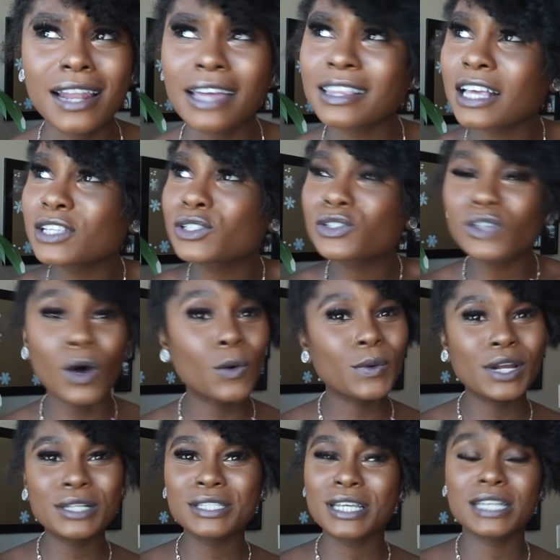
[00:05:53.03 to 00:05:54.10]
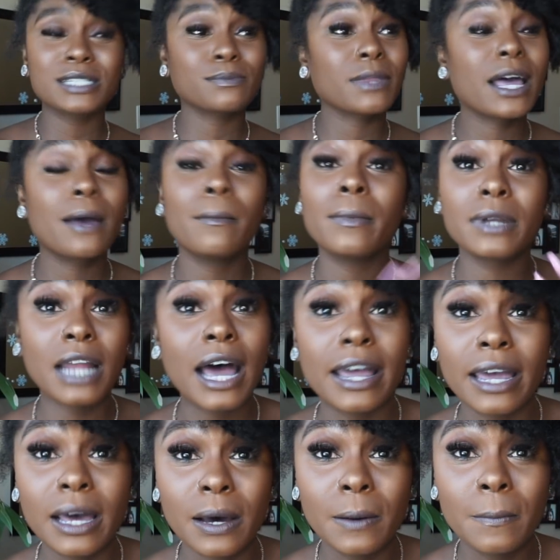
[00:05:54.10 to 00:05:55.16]
Like, that's so weird to explain, but I
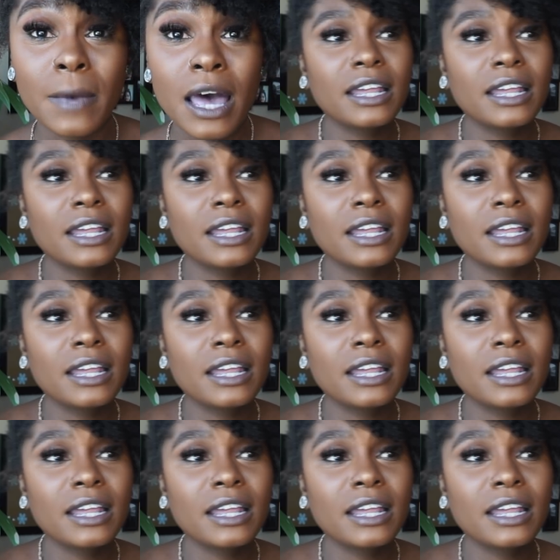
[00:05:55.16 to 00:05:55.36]
am.